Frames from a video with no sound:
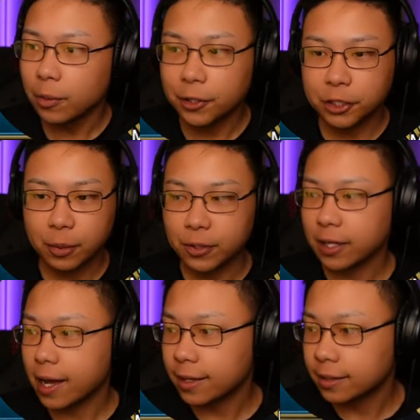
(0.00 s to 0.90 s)
I want to share with you
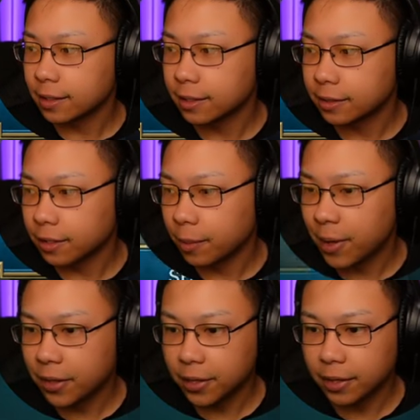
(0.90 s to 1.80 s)
guys is a
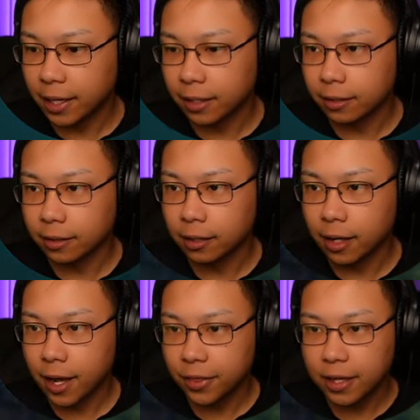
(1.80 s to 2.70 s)
method that
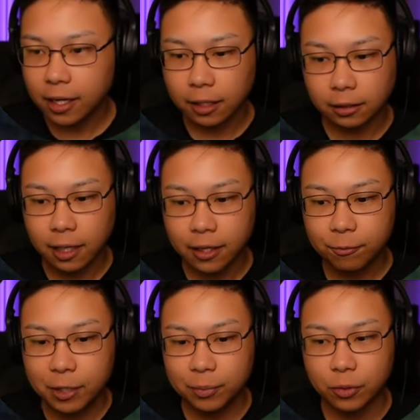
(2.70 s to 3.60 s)
I think a lot of
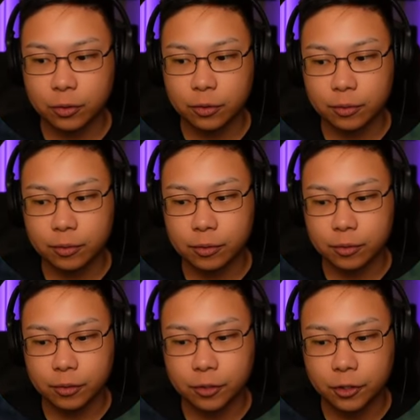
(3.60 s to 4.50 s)
people
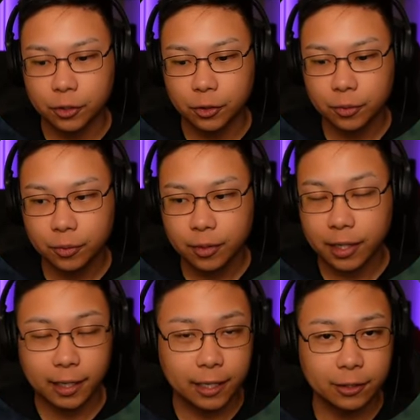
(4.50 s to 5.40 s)
do,
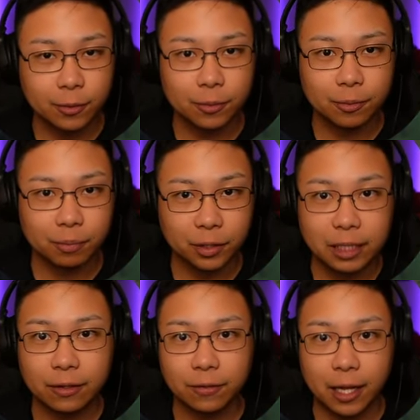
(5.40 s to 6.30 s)
and I do
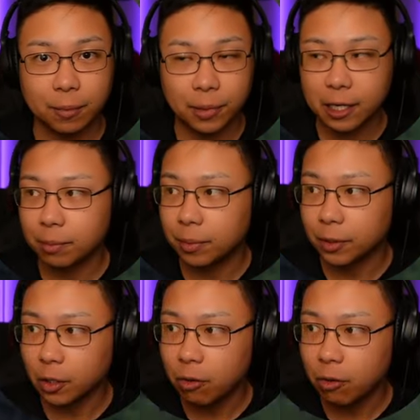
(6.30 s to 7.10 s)
believe that many people know